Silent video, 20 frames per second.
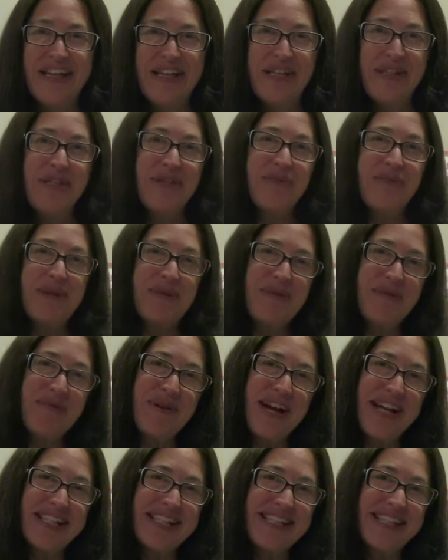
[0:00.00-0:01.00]
So maybe
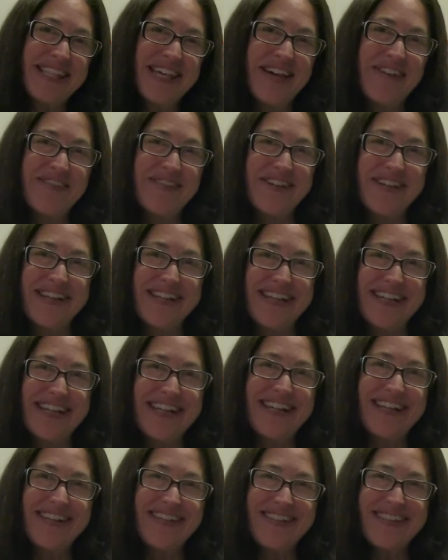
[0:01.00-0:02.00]
practice that one.
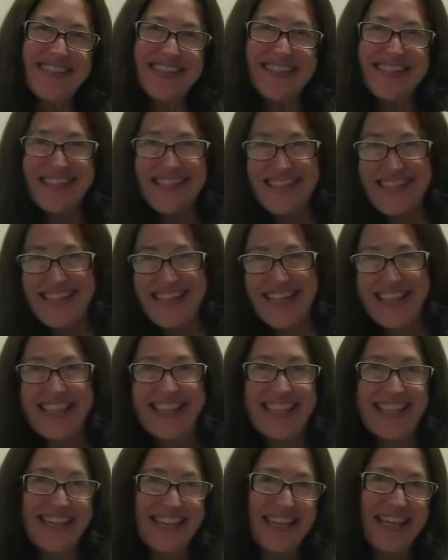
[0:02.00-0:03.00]
I know it's like a
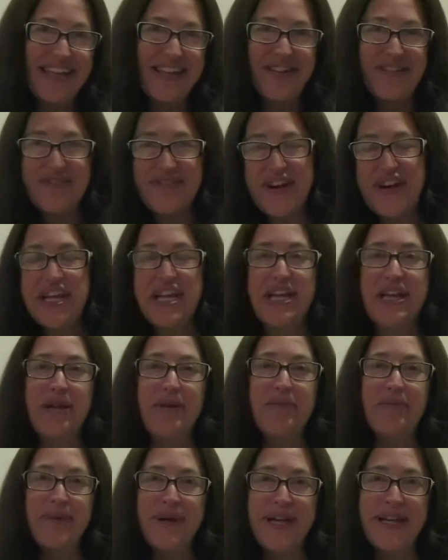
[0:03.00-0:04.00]
little
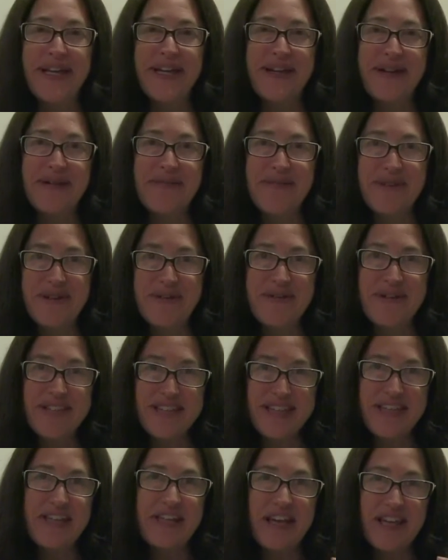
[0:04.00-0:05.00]
funky, but it
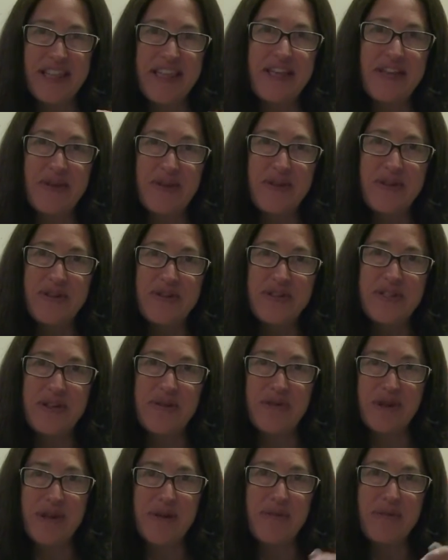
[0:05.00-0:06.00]
really, I think you
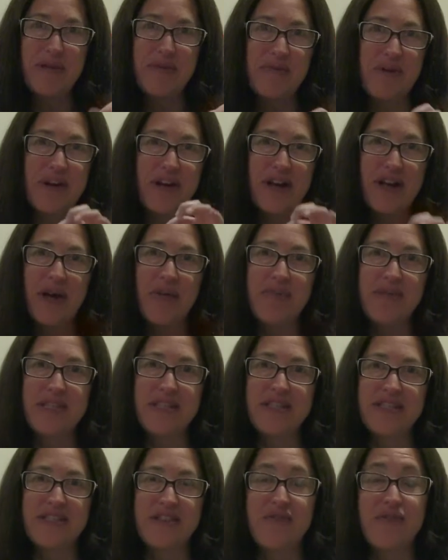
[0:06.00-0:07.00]
understand what I mean, where it helps
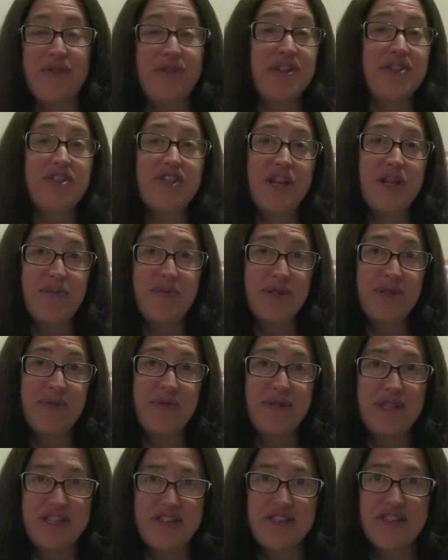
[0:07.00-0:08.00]
us differentiate
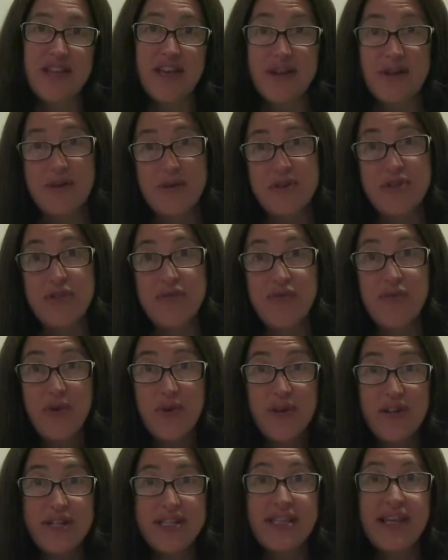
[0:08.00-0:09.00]
between each letter, which of
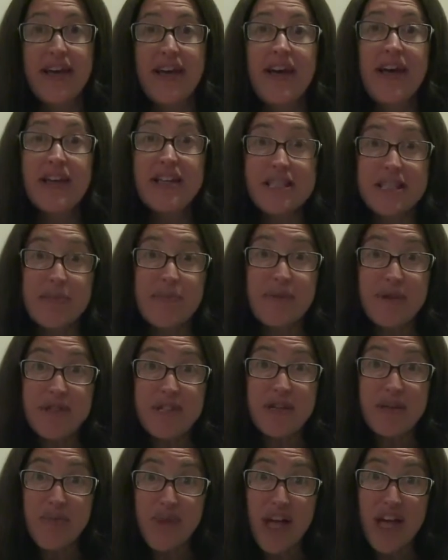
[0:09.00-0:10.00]
course is the
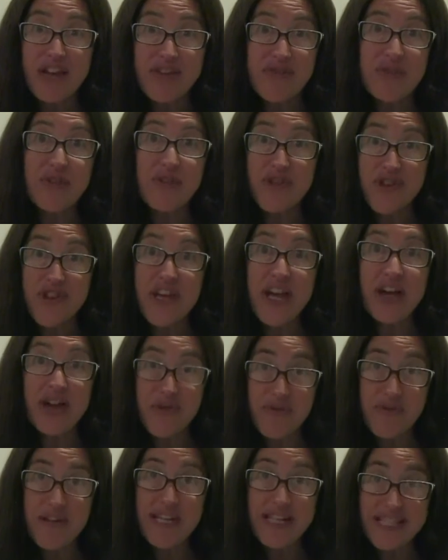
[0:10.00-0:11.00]
building blocks for learning how
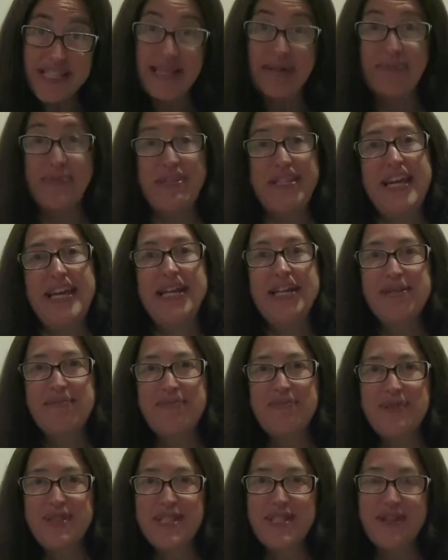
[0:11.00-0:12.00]
to read someday.
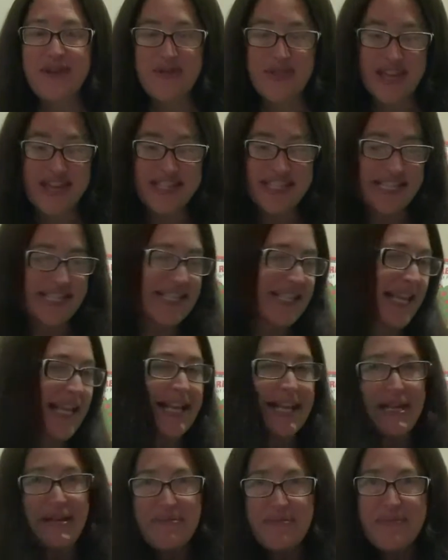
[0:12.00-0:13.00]
So that's
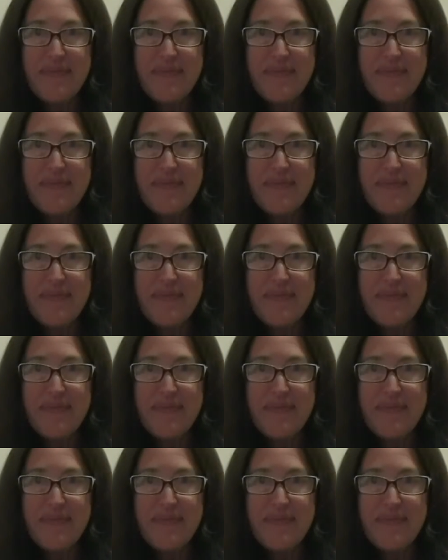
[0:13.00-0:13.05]
exciting.